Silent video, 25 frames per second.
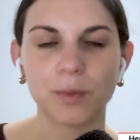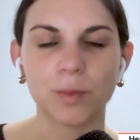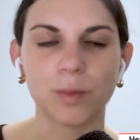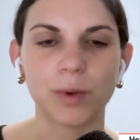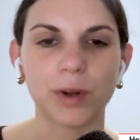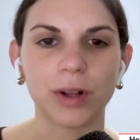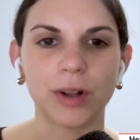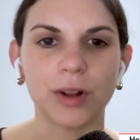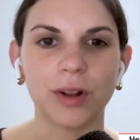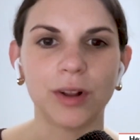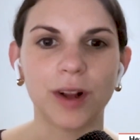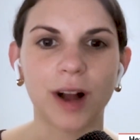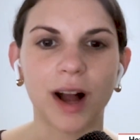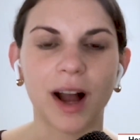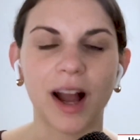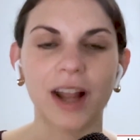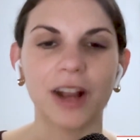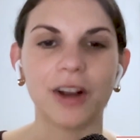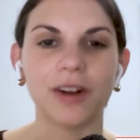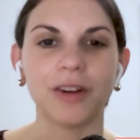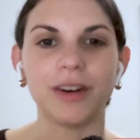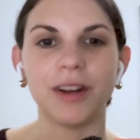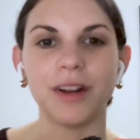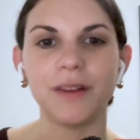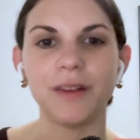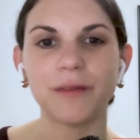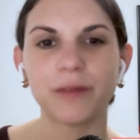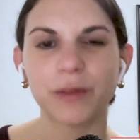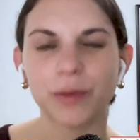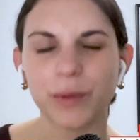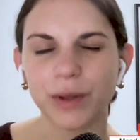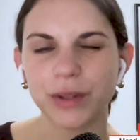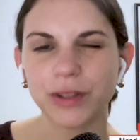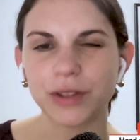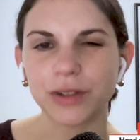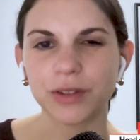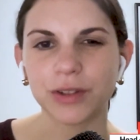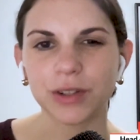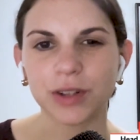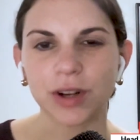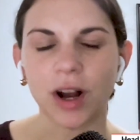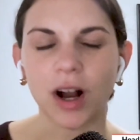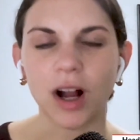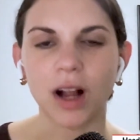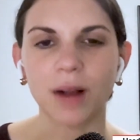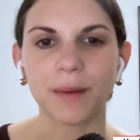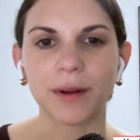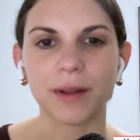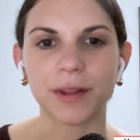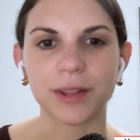We'll hire an influencer to
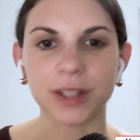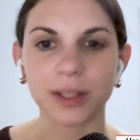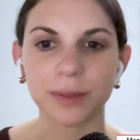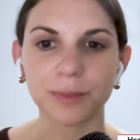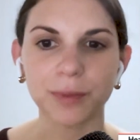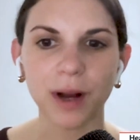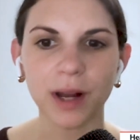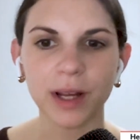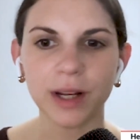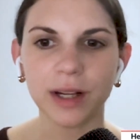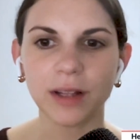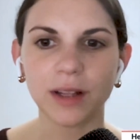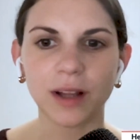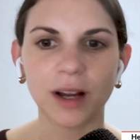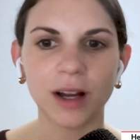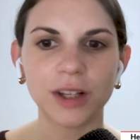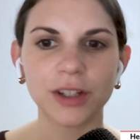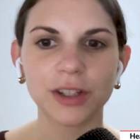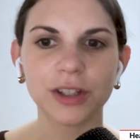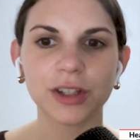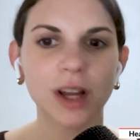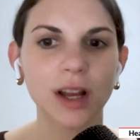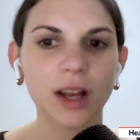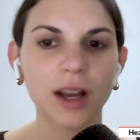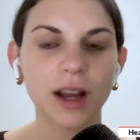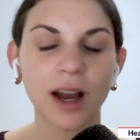talk about this product launch.